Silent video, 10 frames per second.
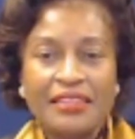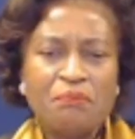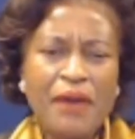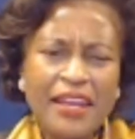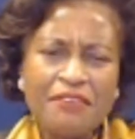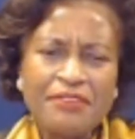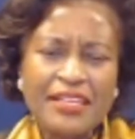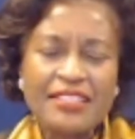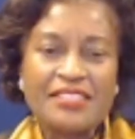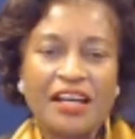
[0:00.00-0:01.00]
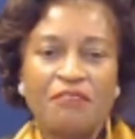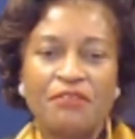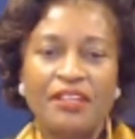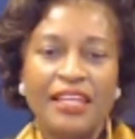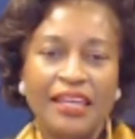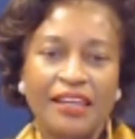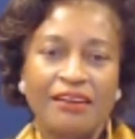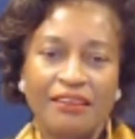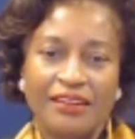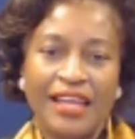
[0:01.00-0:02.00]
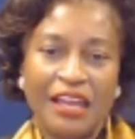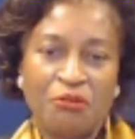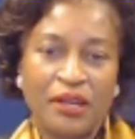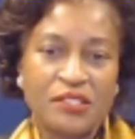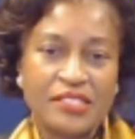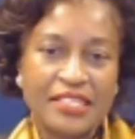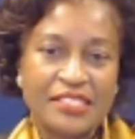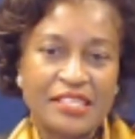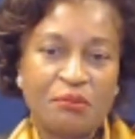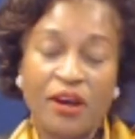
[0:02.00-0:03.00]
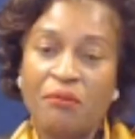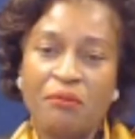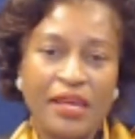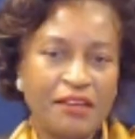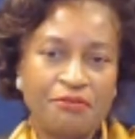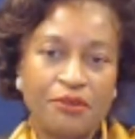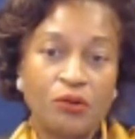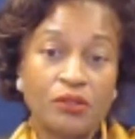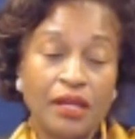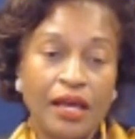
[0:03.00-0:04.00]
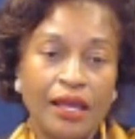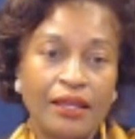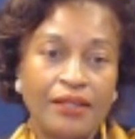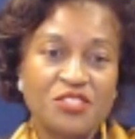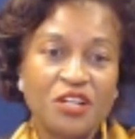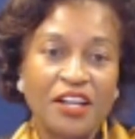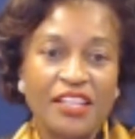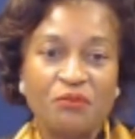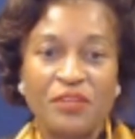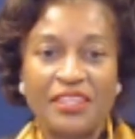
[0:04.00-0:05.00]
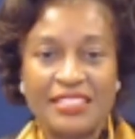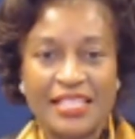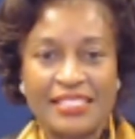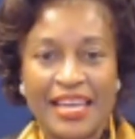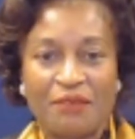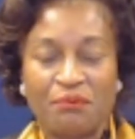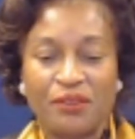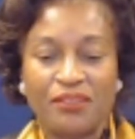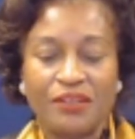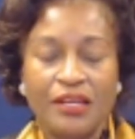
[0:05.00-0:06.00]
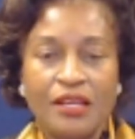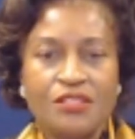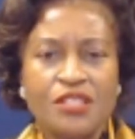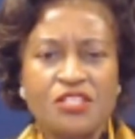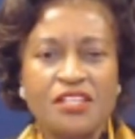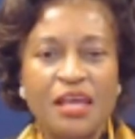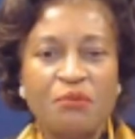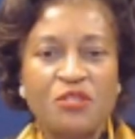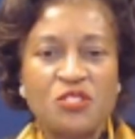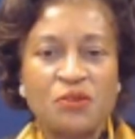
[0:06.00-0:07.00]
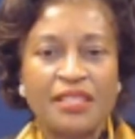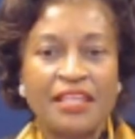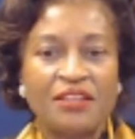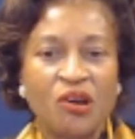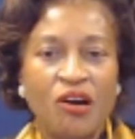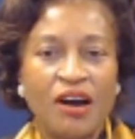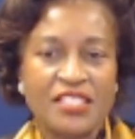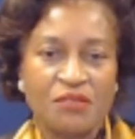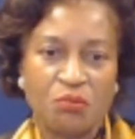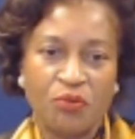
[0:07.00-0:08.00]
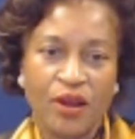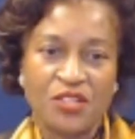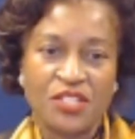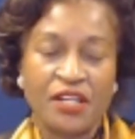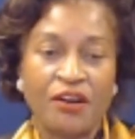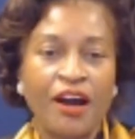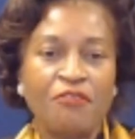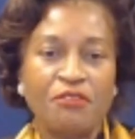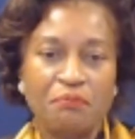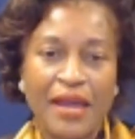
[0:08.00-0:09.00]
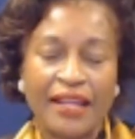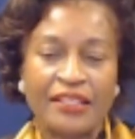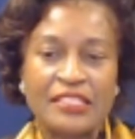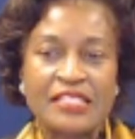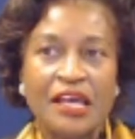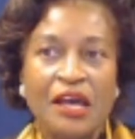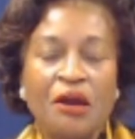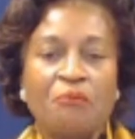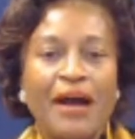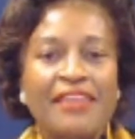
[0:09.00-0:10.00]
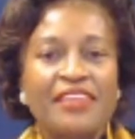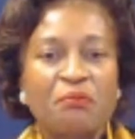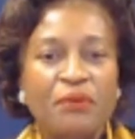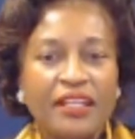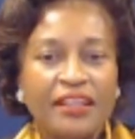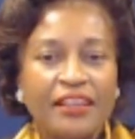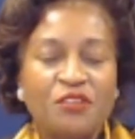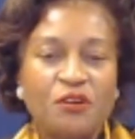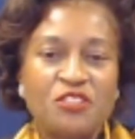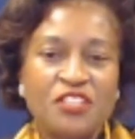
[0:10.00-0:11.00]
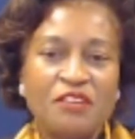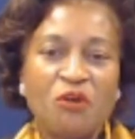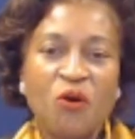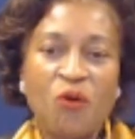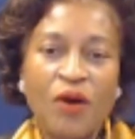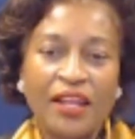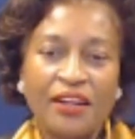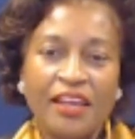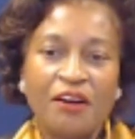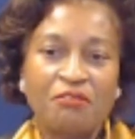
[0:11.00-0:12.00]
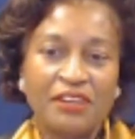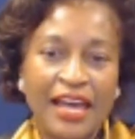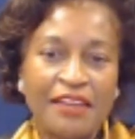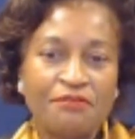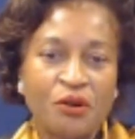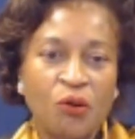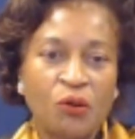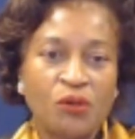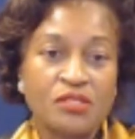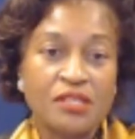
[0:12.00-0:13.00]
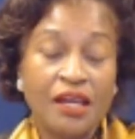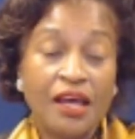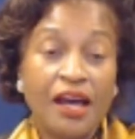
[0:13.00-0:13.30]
The benefits of the Link light rail system are manifold. I started with this example just to demonstrate that the costs of a project are often balanced by the ability to achieve quality of life goals.